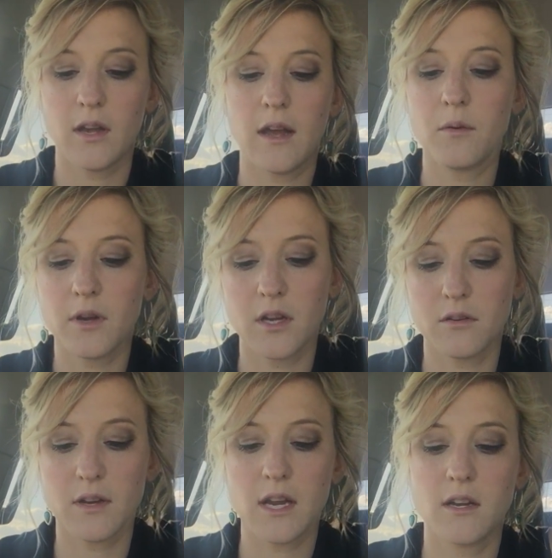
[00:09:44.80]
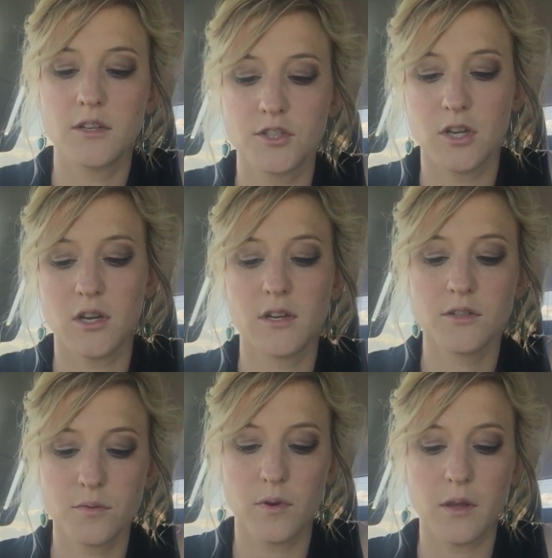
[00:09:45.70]
Now we're going to read
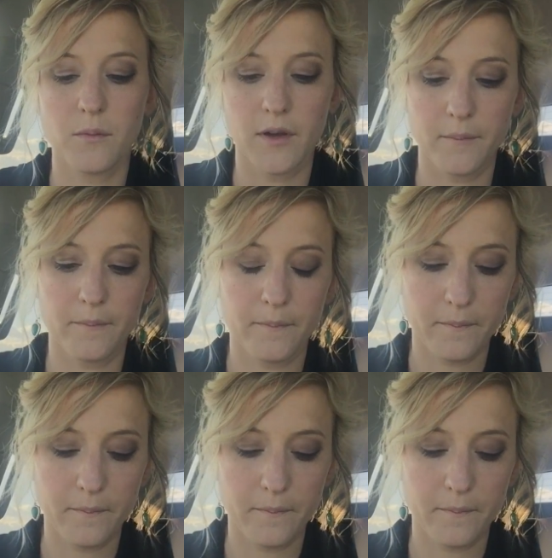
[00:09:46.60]
John 21.